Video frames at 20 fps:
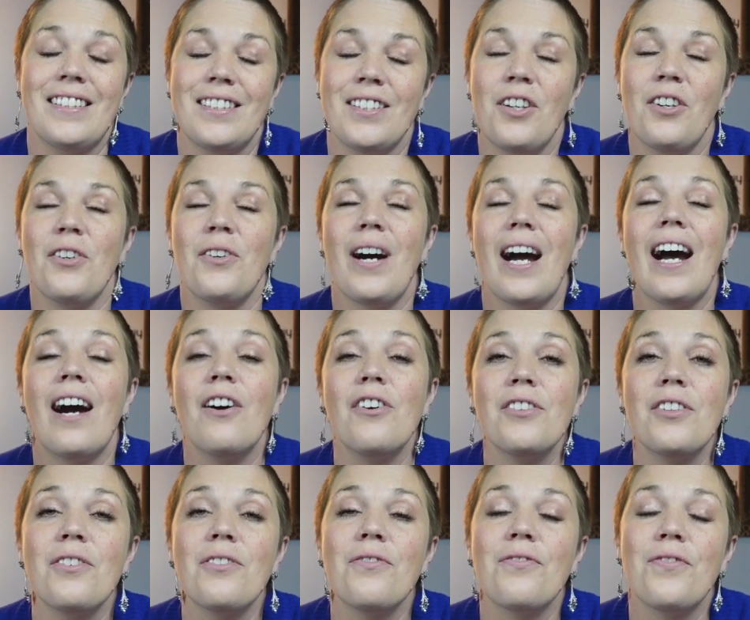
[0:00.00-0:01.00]
So out
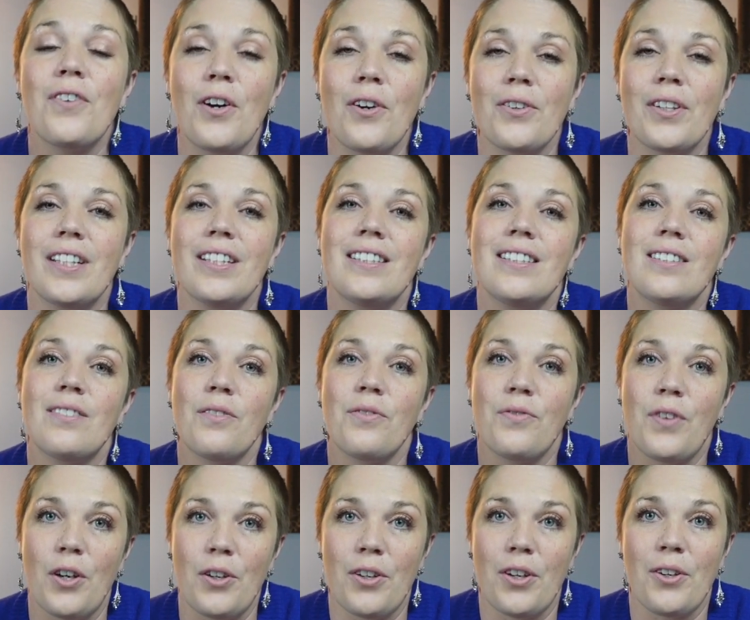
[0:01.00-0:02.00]
of focus
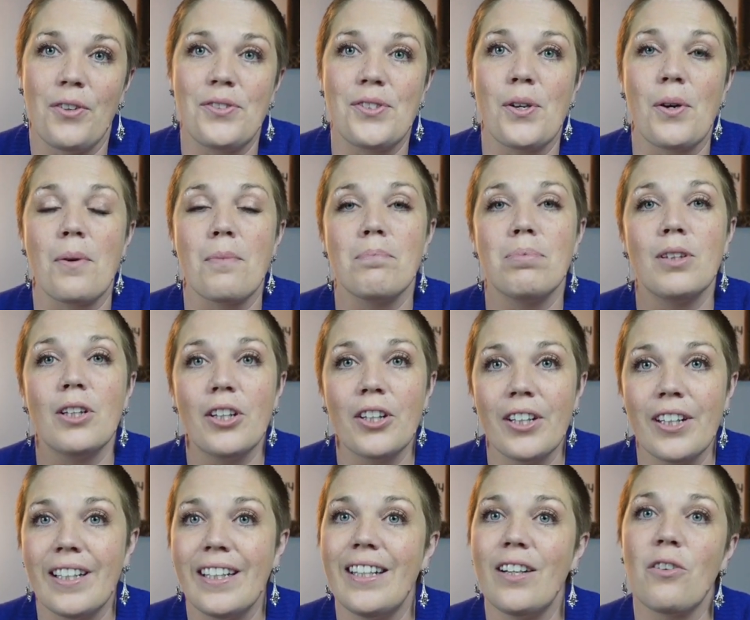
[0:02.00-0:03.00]
photos or
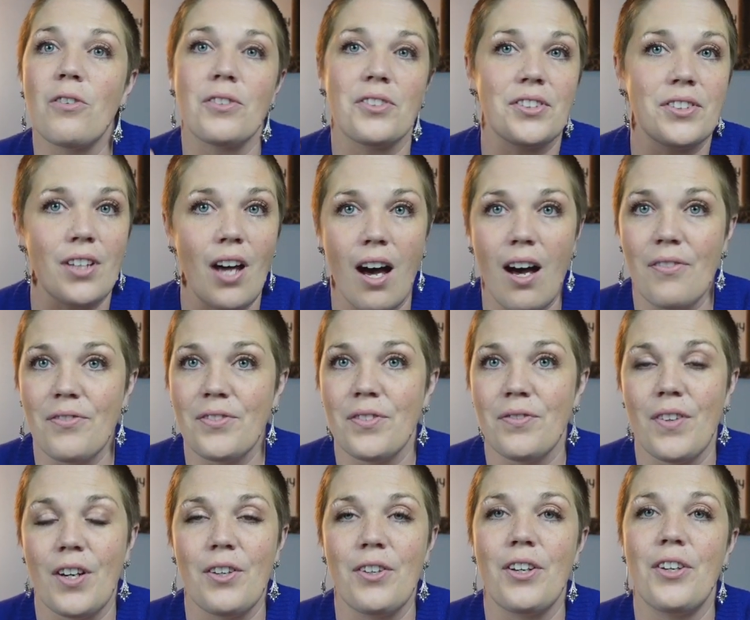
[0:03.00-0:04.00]
blurry or soft
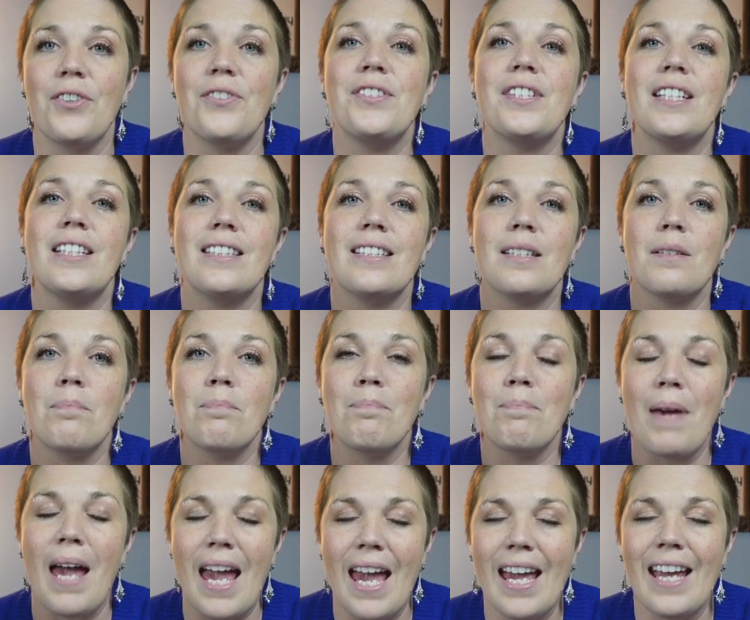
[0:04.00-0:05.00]
photos is the
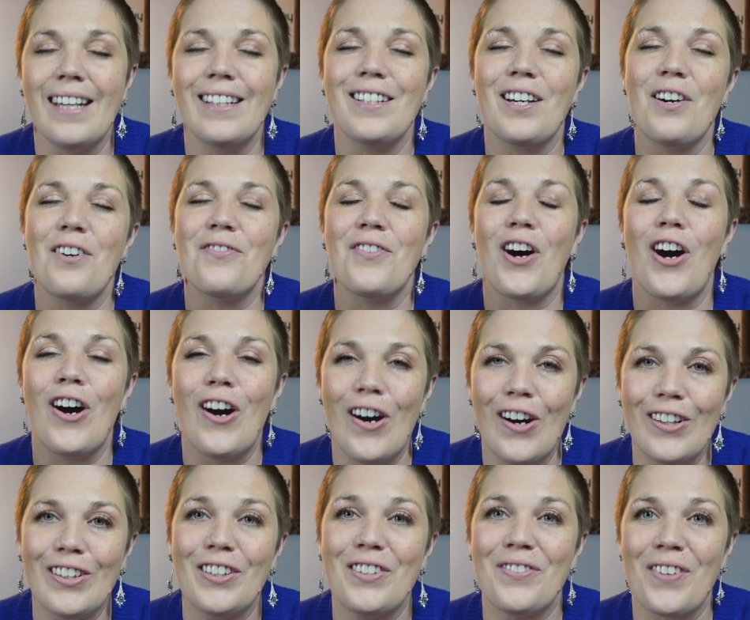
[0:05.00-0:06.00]
bane of
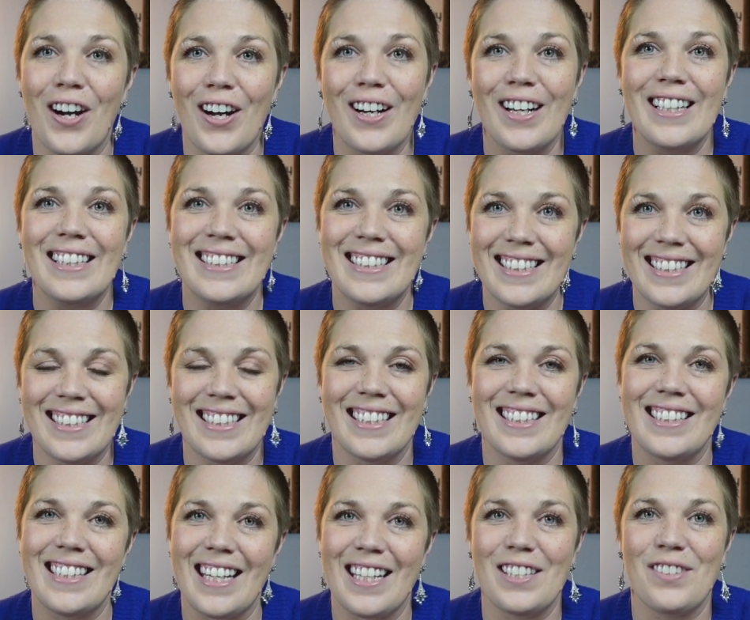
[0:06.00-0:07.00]
all of our
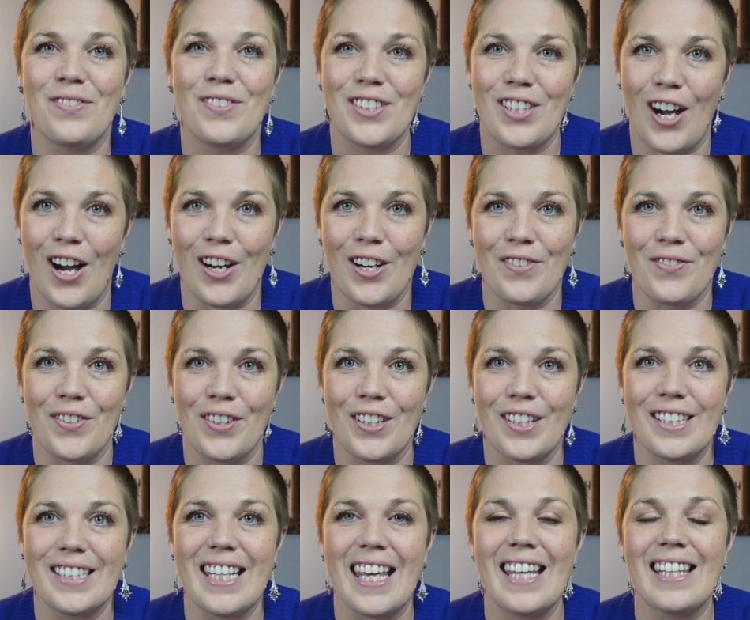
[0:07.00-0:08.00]
existence as
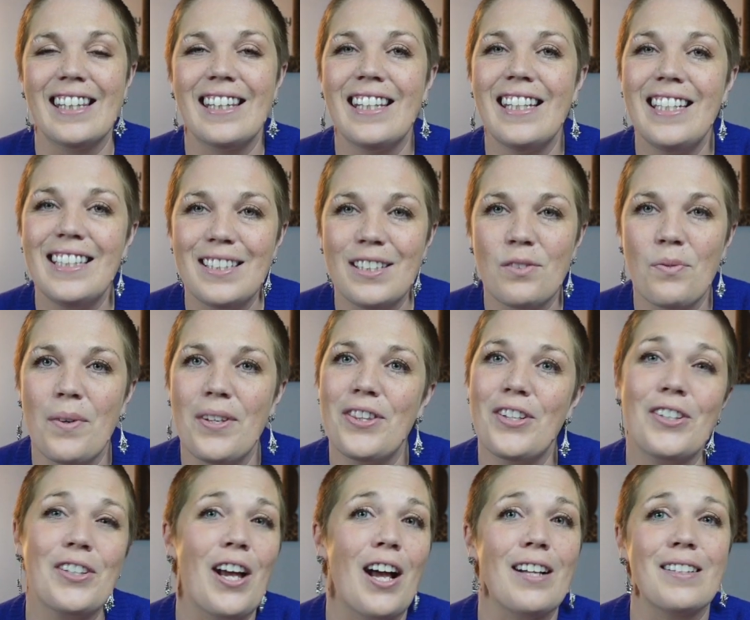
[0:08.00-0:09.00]
photographers, at least when
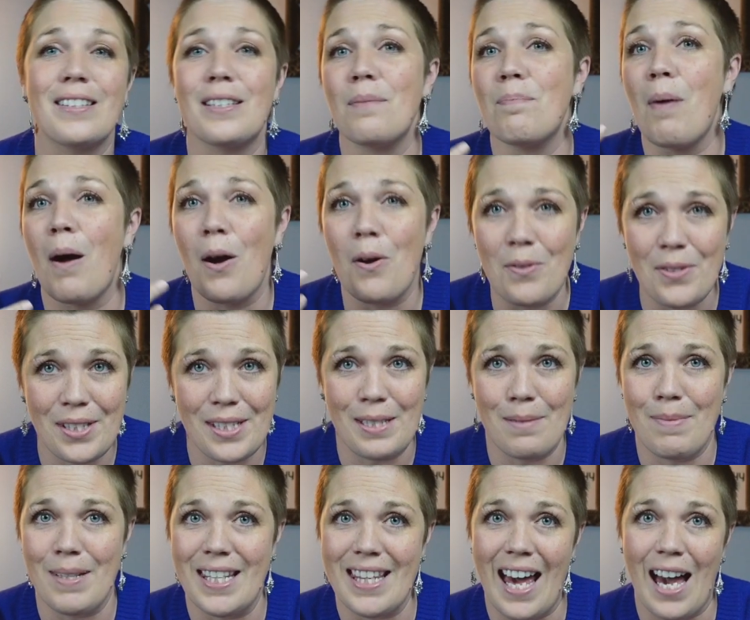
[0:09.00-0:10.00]
they're not supposed to
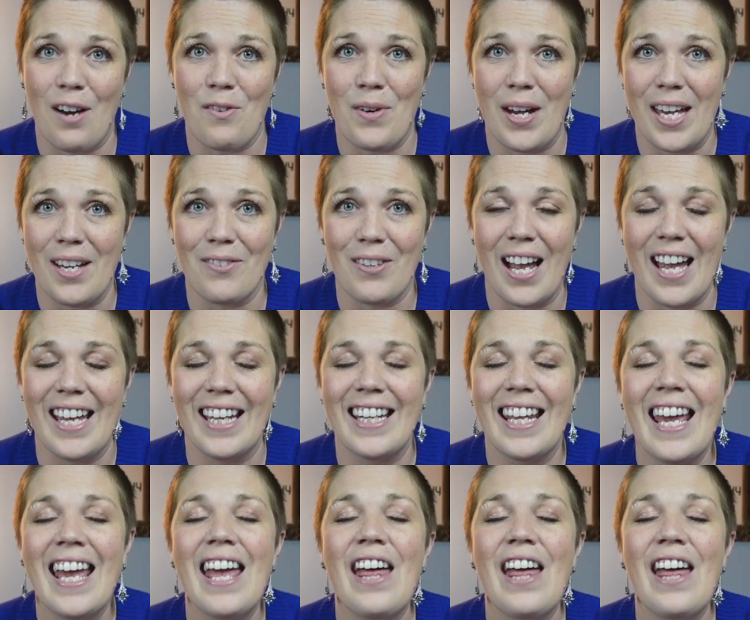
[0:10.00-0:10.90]
be that way, right?